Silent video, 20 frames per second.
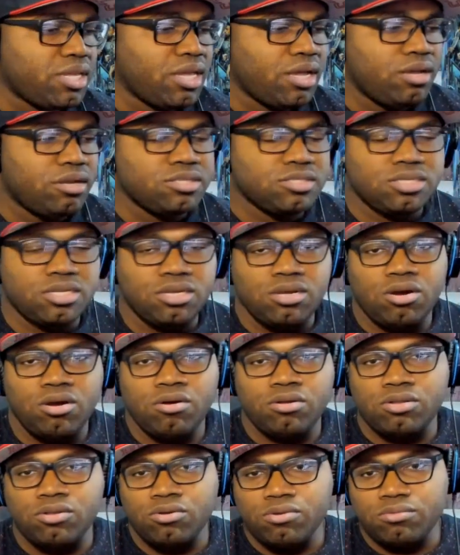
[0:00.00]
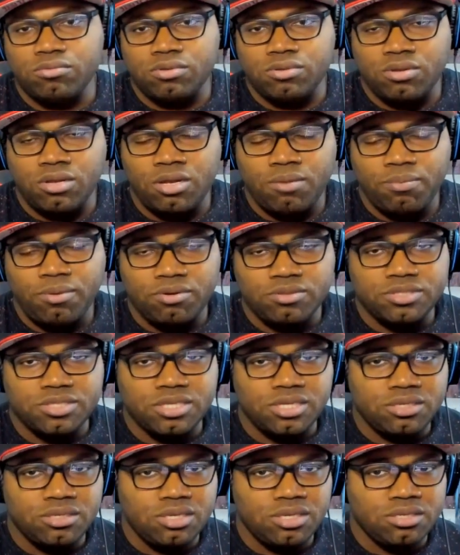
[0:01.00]
accounts. They all uh,
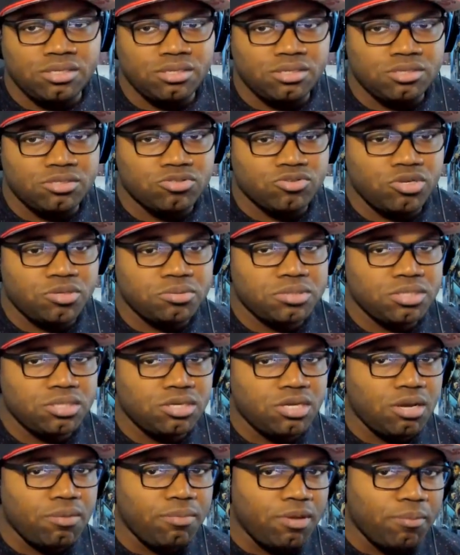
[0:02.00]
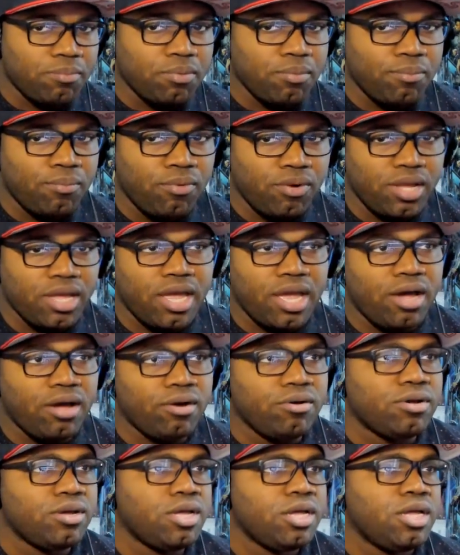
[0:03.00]
posted in, in the description. Come help your boy
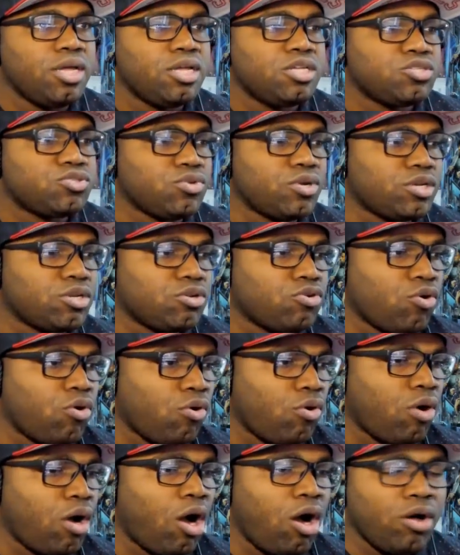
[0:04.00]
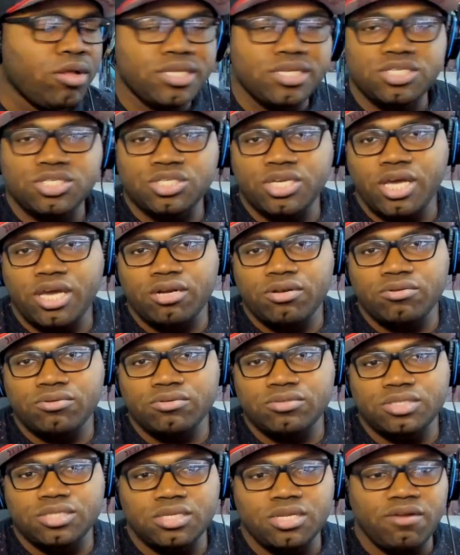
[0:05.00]
out. trying to grow all these
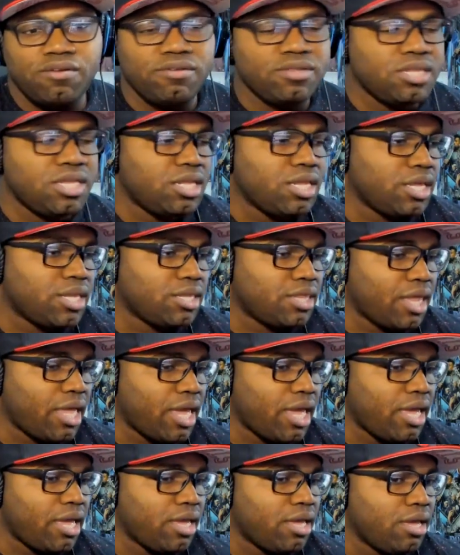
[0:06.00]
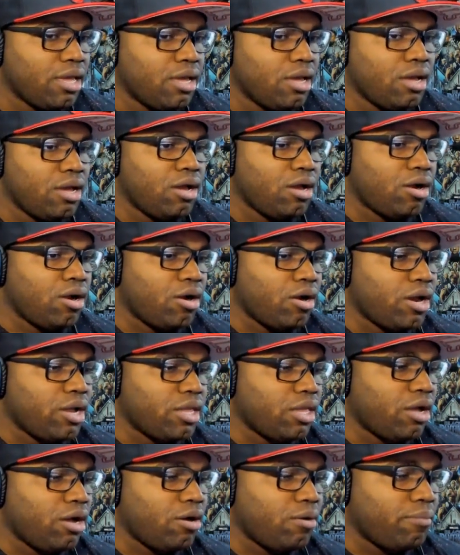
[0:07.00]
channels and everything like that. All right,
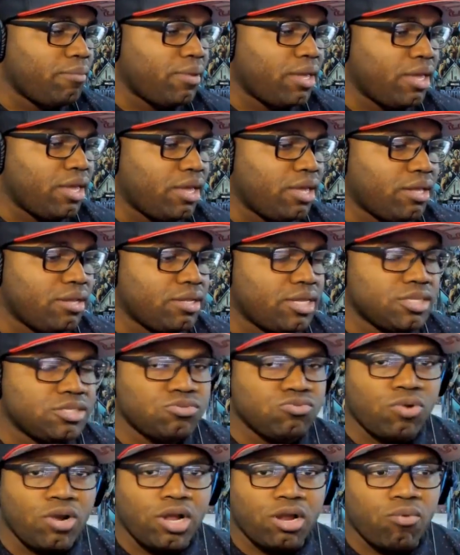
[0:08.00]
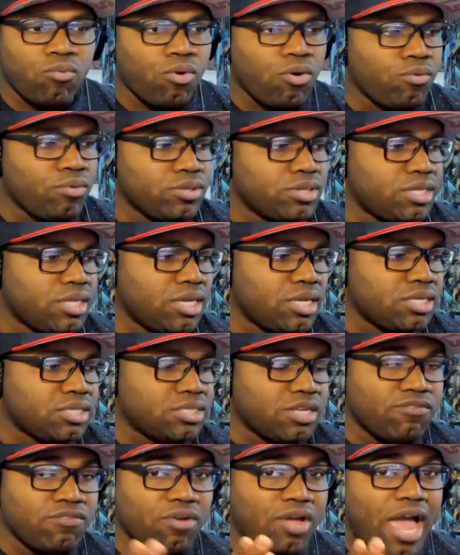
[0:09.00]
y'all, man, let's rock and roll with
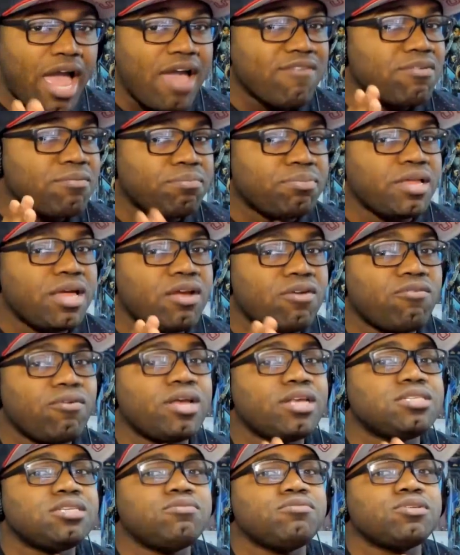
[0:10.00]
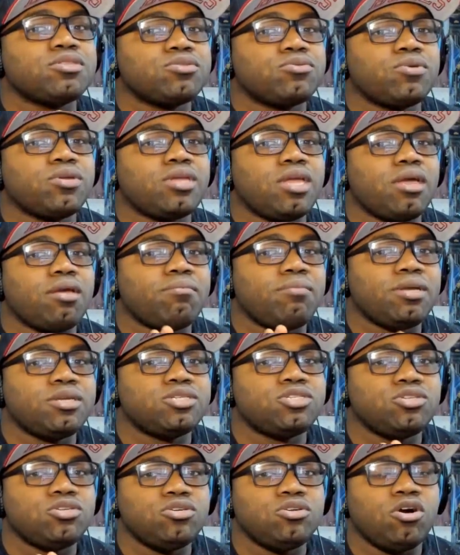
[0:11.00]
this. If you haven't played Resident Evil 3 yet, make
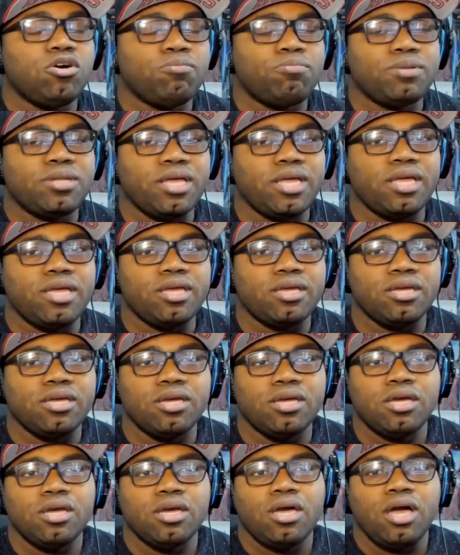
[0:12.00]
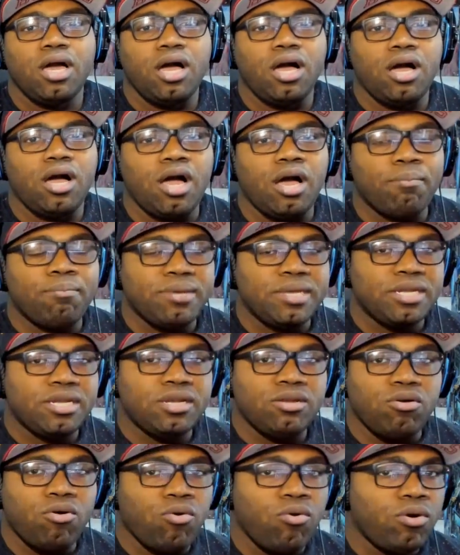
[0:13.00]
sure you go play it. Uh, I beat
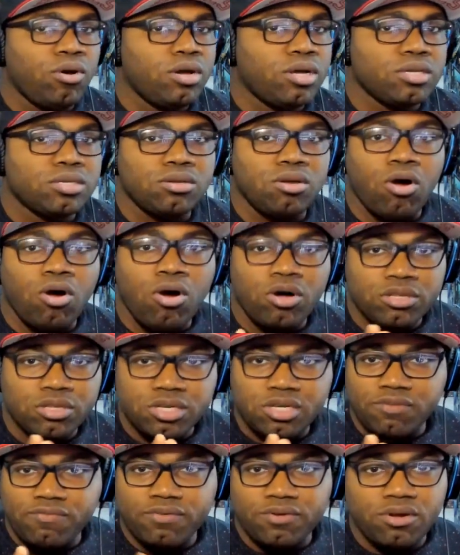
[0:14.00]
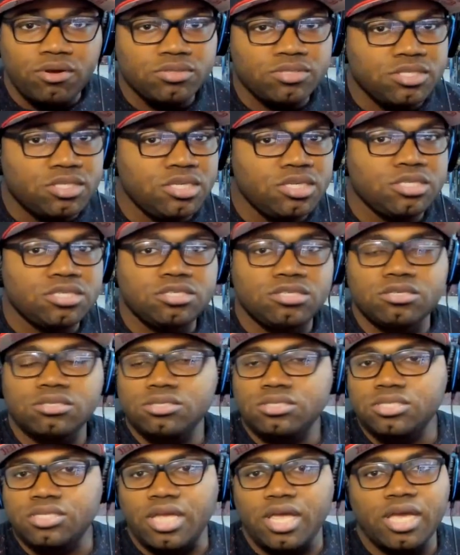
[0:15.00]
it on all the difficulties,
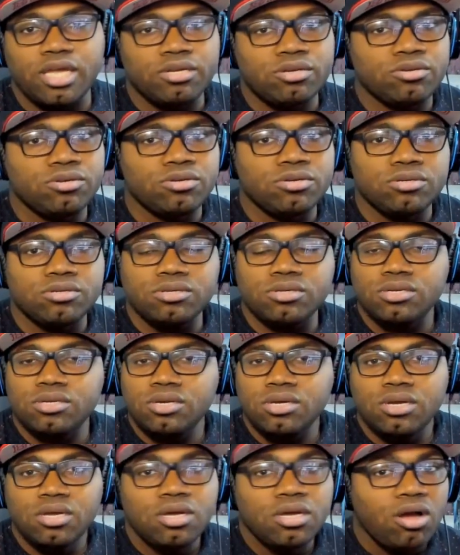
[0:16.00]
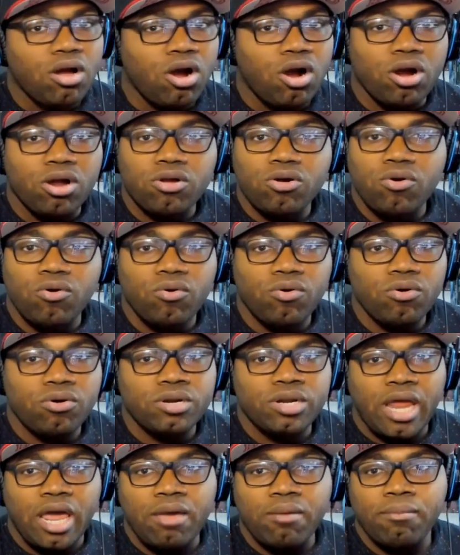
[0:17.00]
standard,
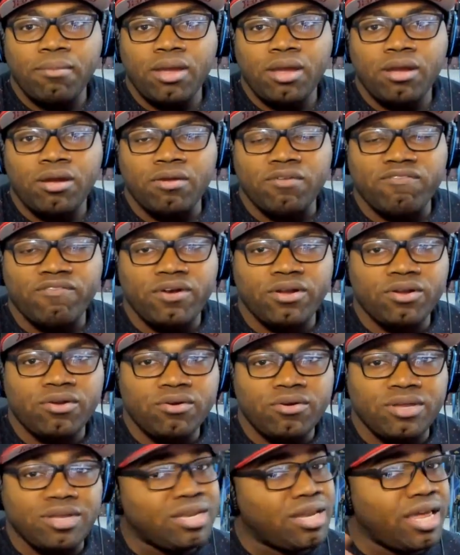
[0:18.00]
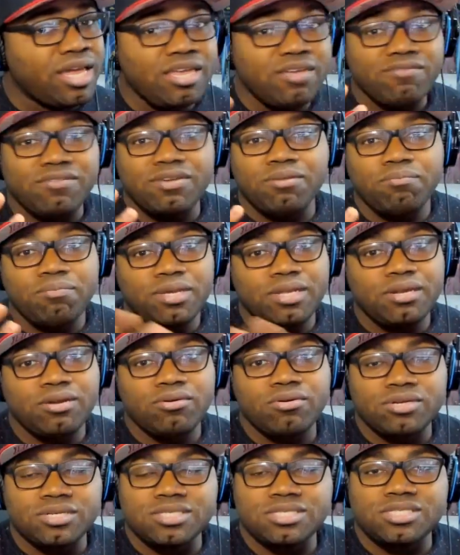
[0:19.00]
hardcore, nightmare, inferno, and I even beat it
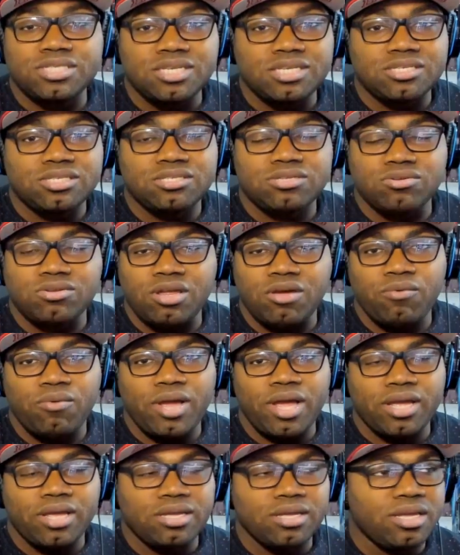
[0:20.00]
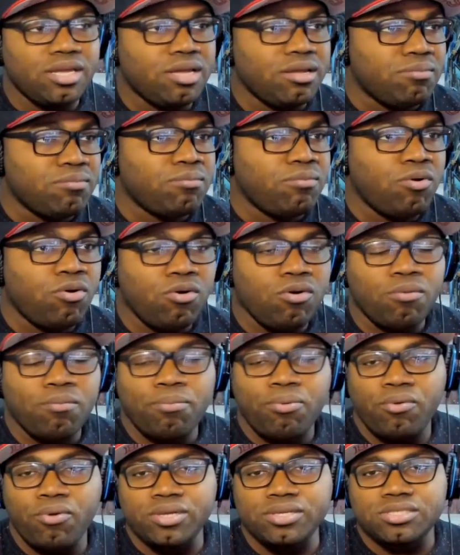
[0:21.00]
on assist so that way I can get more
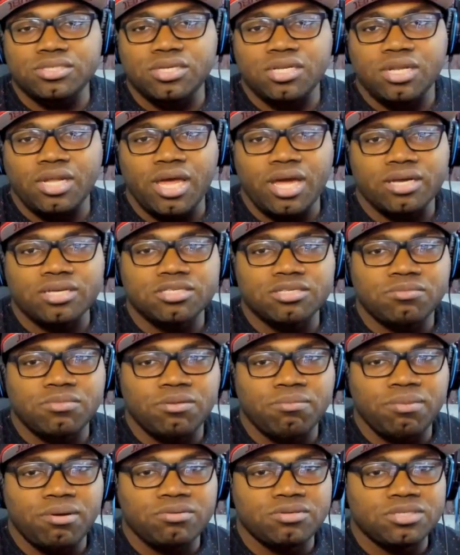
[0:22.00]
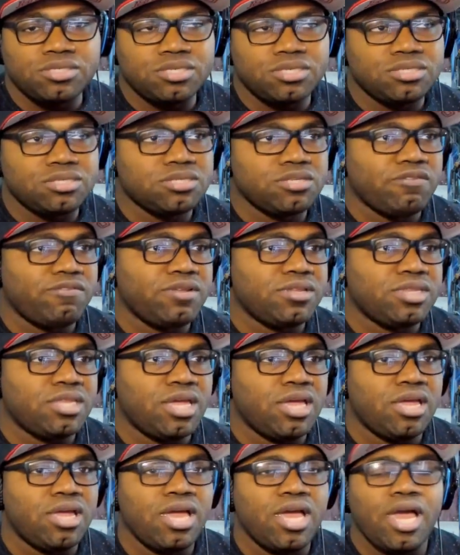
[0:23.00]
points to unlock some of the bonuses and stuff like
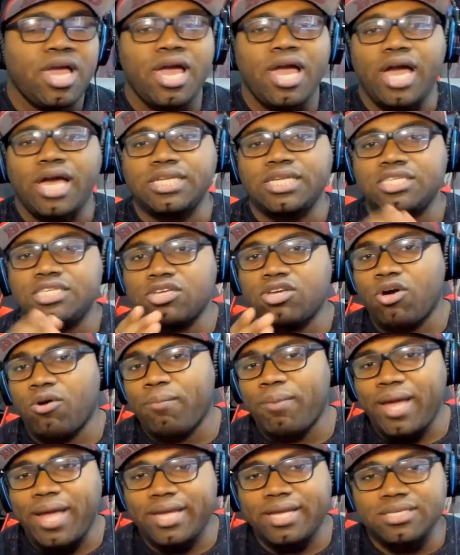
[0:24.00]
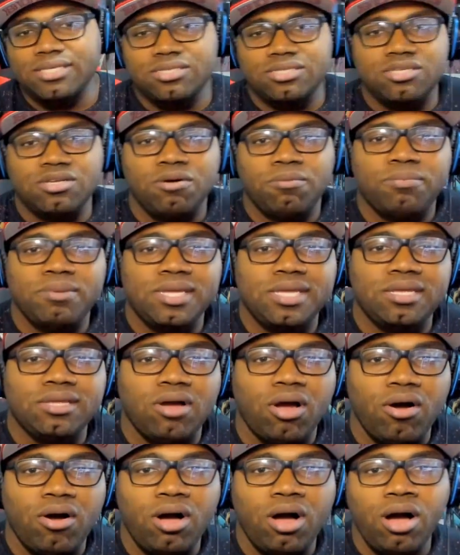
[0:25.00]
that. I need to go back and still beat
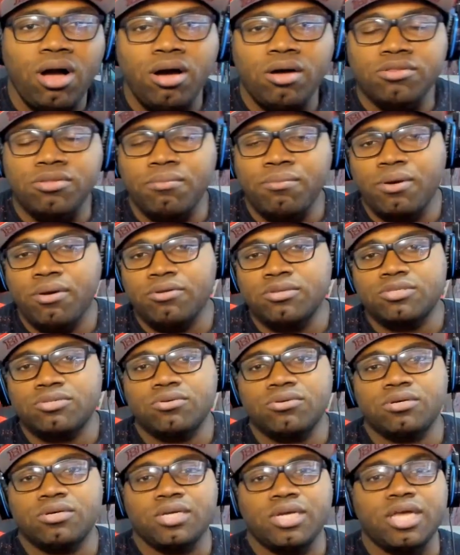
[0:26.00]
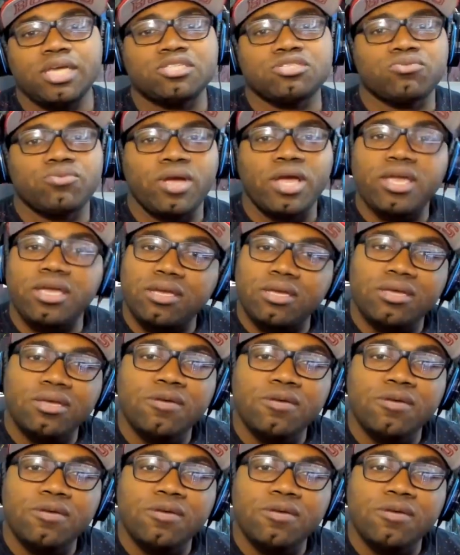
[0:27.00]
all the modes on S rank.